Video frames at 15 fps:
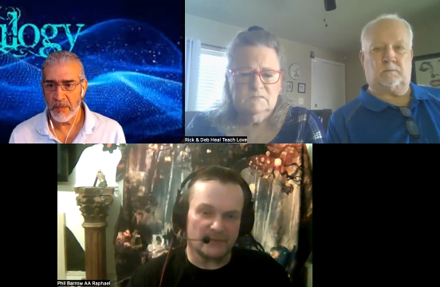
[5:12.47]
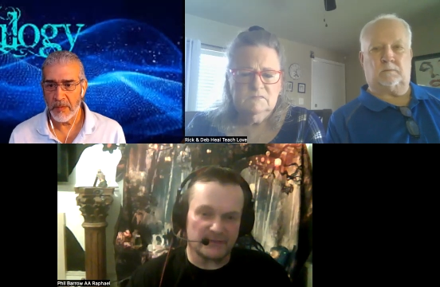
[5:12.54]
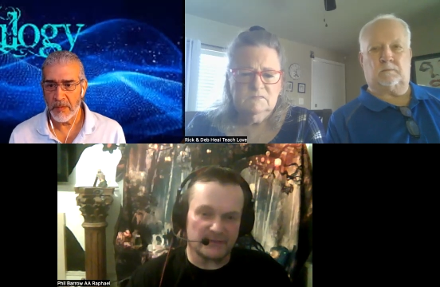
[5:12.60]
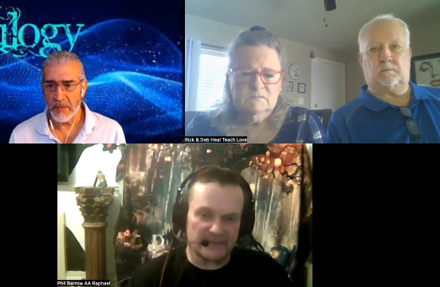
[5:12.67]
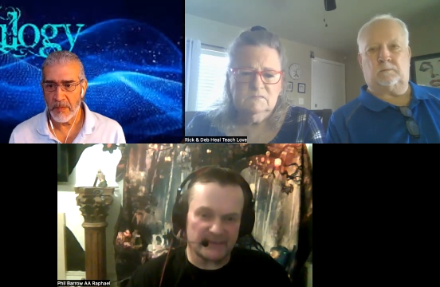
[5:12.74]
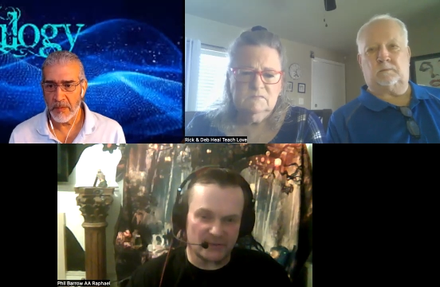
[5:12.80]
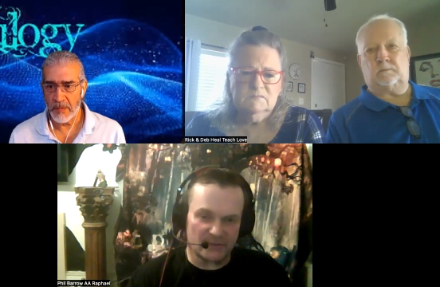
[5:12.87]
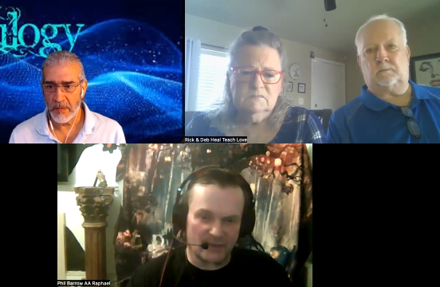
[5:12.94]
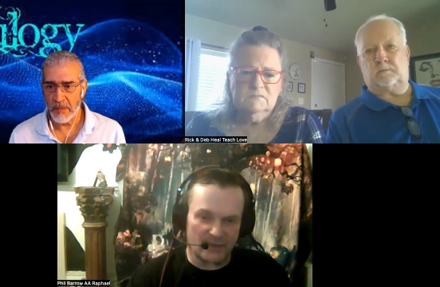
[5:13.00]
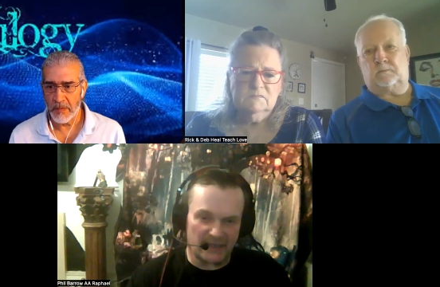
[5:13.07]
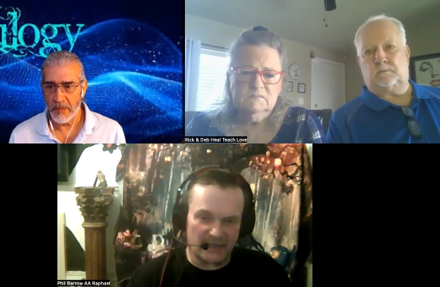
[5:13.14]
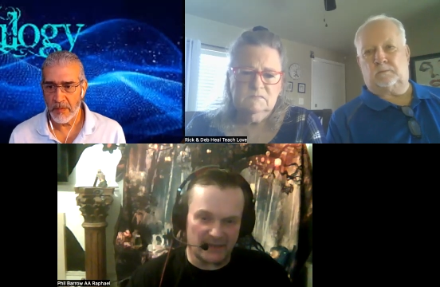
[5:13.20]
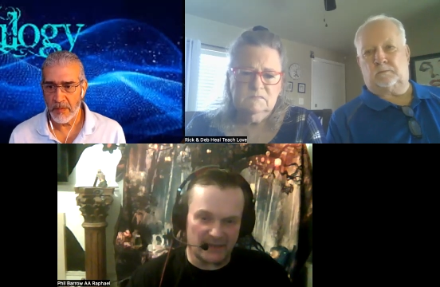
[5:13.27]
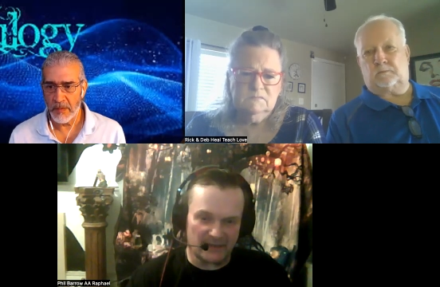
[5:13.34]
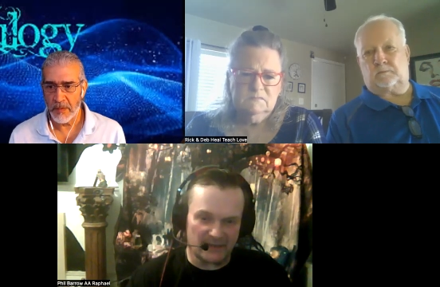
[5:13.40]
Speaker 1: was it 20
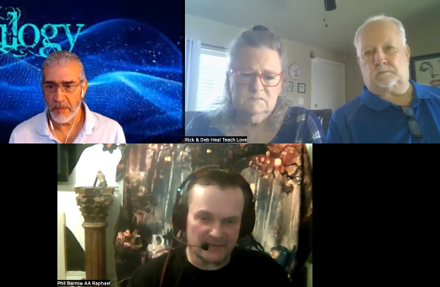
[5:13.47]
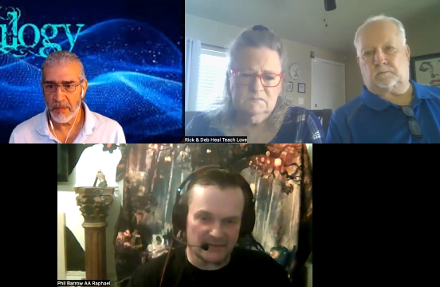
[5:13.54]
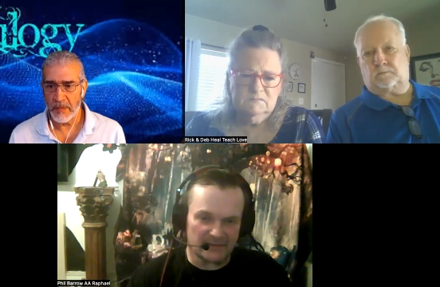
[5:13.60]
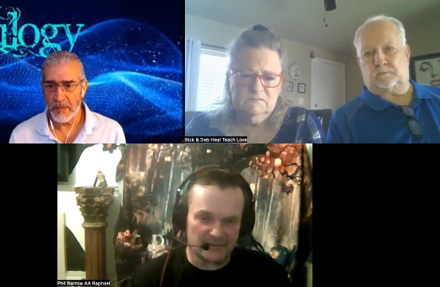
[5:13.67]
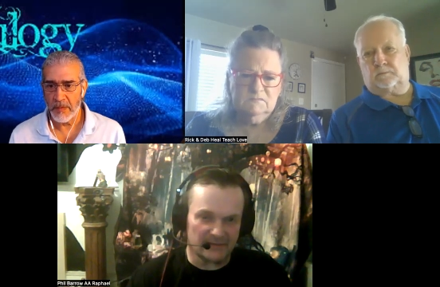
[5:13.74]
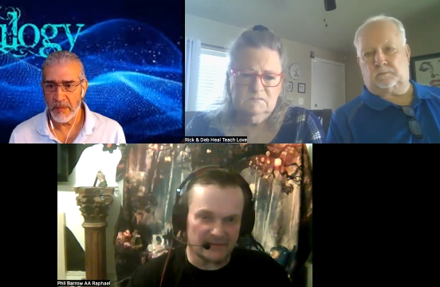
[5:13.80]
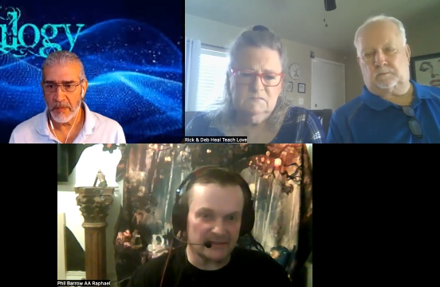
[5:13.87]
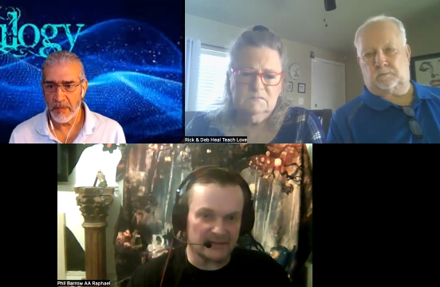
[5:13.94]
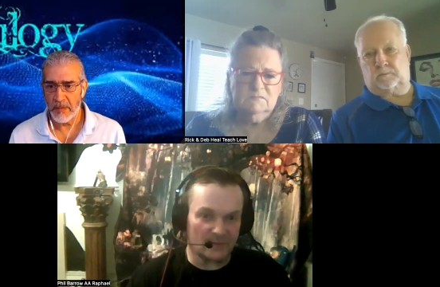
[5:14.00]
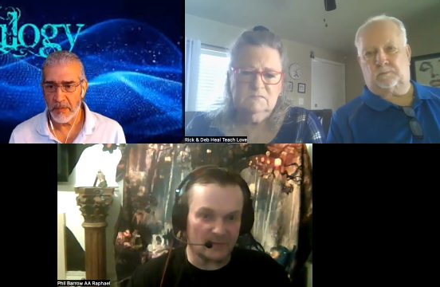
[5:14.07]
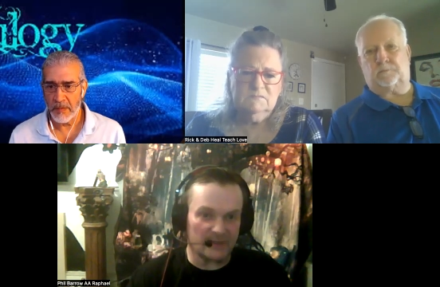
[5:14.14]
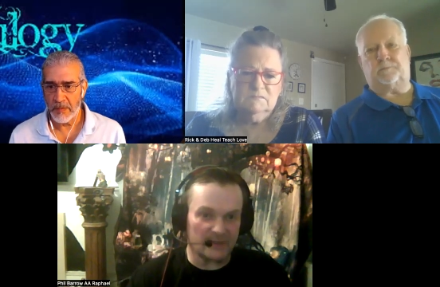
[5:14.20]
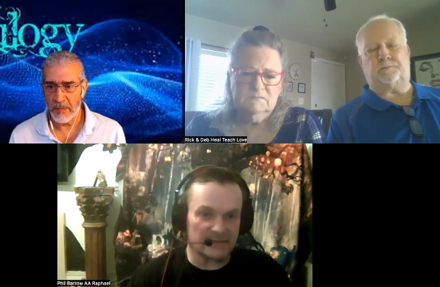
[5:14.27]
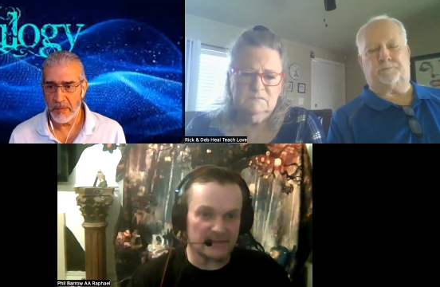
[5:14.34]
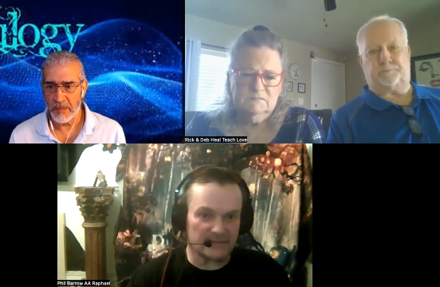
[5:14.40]
years? She
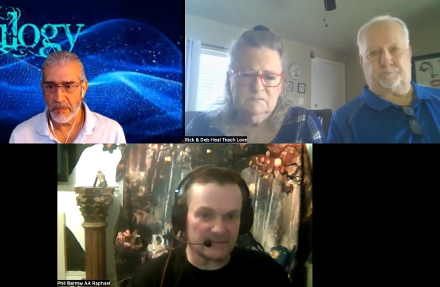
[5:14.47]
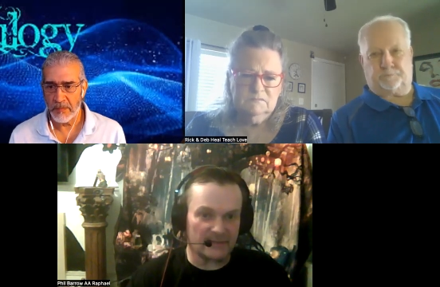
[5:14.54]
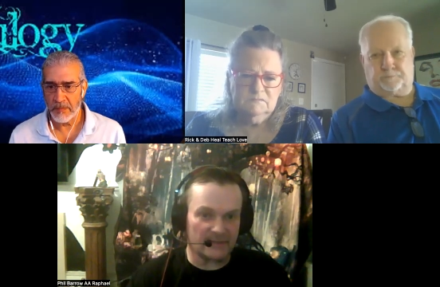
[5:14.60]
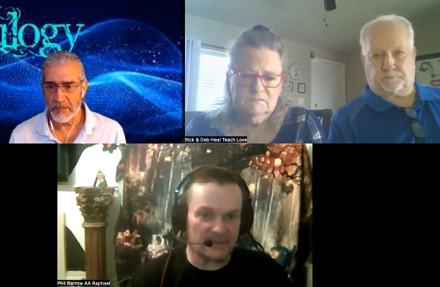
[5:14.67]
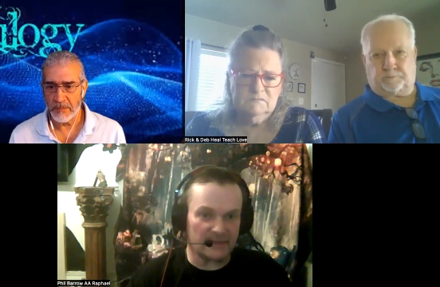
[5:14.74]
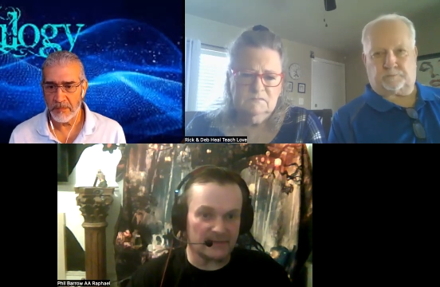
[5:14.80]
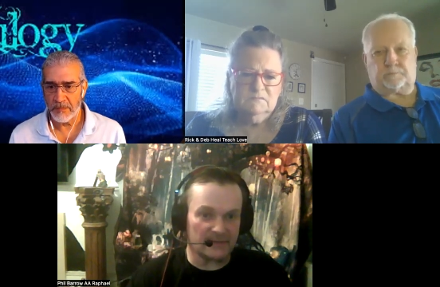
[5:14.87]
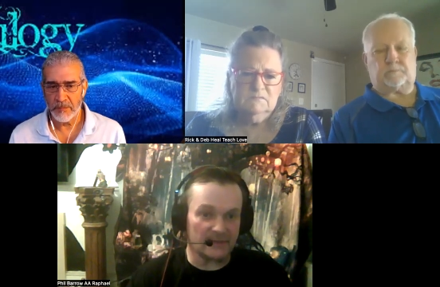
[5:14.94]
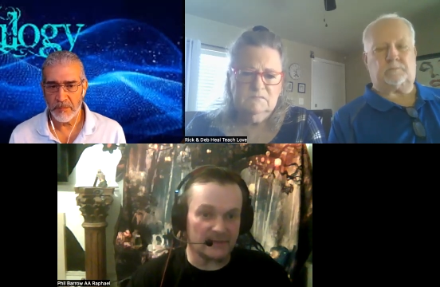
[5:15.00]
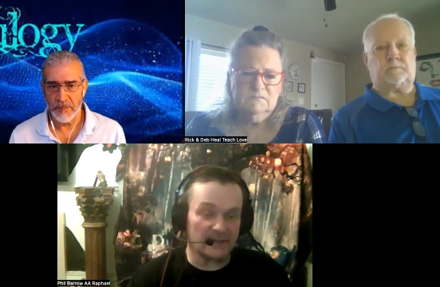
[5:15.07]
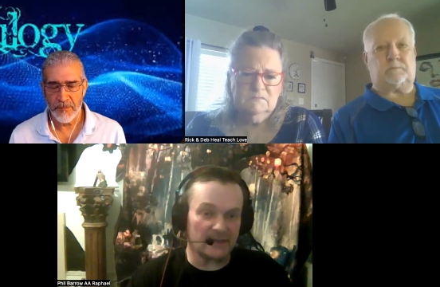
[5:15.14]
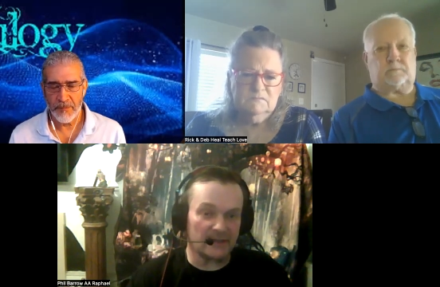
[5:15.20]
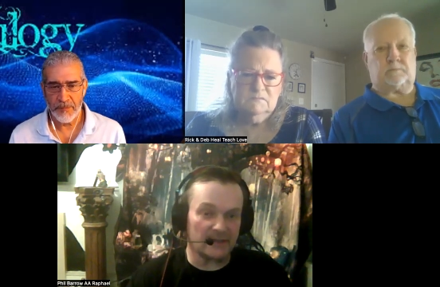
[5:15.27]
wanted to speak to it.